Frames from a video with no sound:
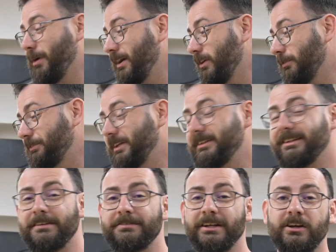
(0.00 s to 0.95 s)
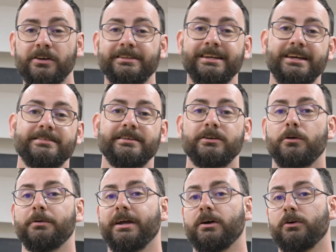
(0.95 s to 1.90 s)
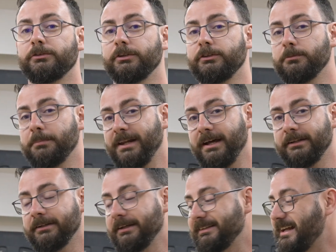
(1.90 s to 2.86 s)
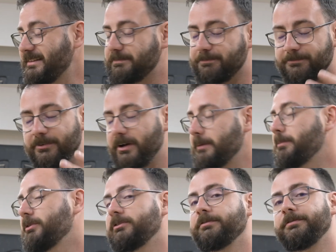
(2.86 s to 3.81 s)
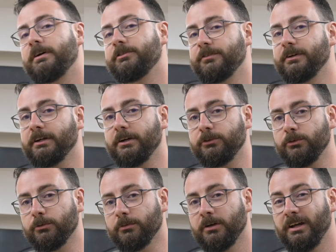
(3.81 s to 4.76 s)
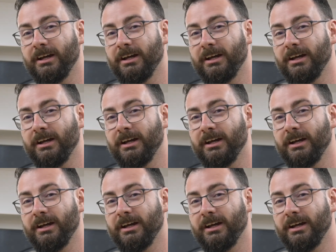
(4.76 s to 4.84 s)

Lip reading: And quite often, if the cutting isn't going according to plan, that's very much the first thing I do.